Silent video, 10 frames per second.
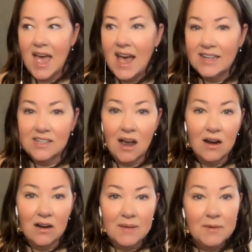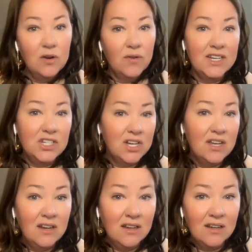has our
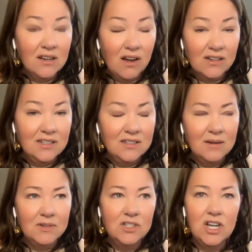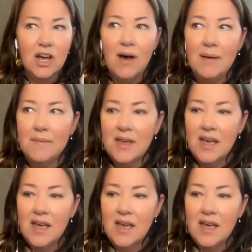immigration caused these numbers to go up?